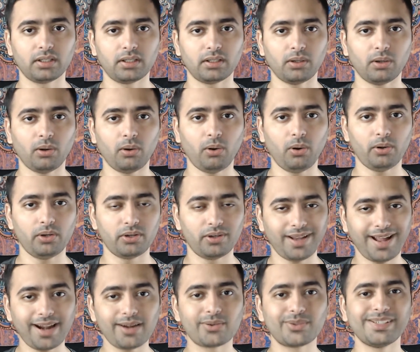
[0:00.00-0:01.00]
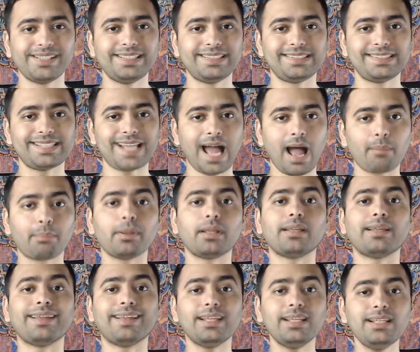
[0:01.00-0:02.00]
or you're not really tapping
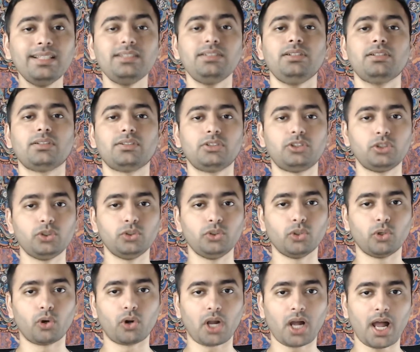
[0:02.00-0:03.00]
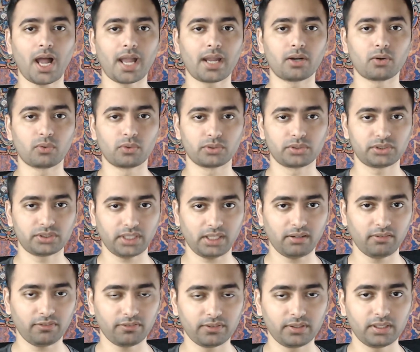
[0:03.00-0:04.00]
into your higher self.
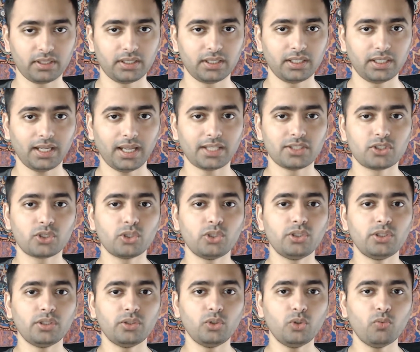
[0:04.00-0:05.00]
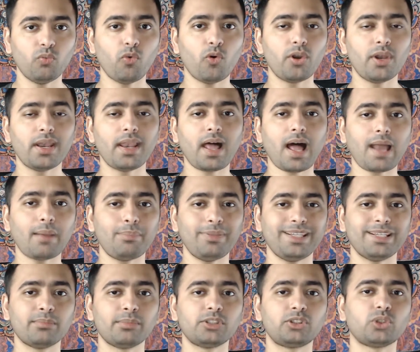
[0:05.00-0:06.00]
And so you will not be
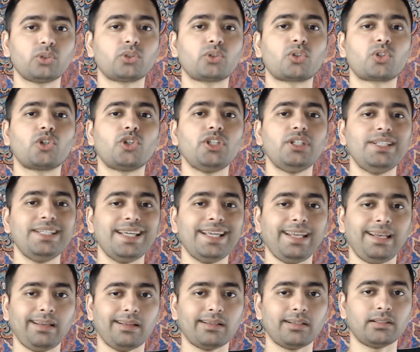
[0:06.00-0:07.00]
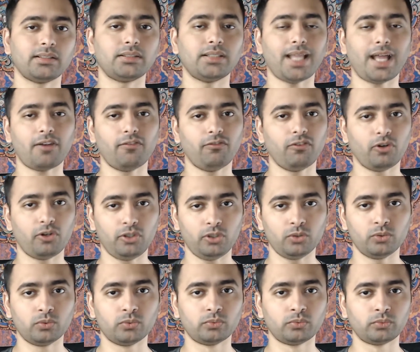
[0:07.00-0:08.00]
able to create that for you.
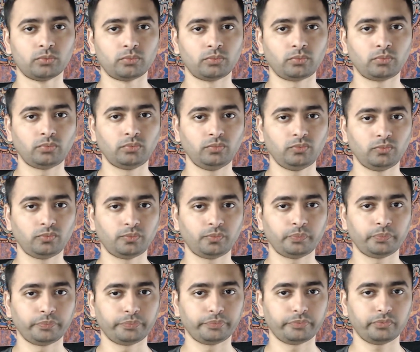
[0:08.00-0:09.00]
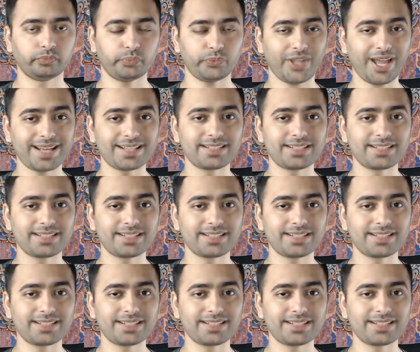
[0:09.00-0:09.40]
That is the